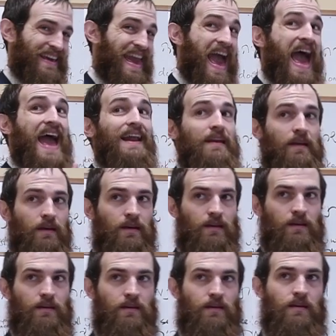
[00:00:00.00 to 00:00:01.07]
Can
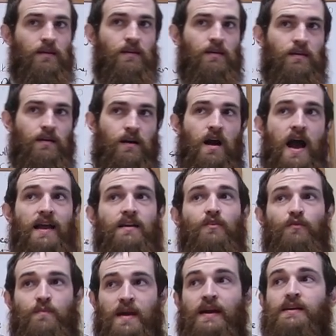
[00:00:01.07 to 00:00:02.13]
kind
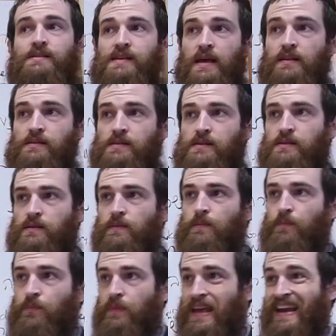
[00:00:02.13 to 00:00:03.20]
of make sense.
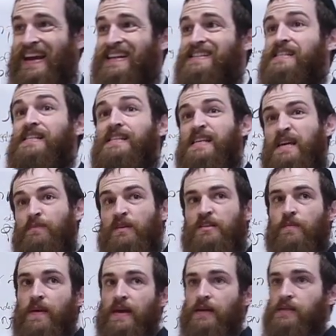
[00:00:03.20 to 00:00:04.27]
It can seem
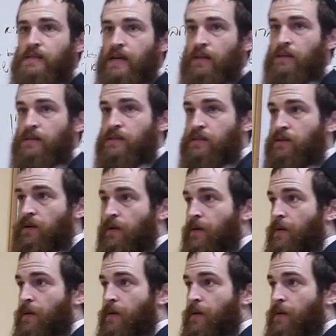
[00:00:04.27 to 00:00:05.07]
to make sense.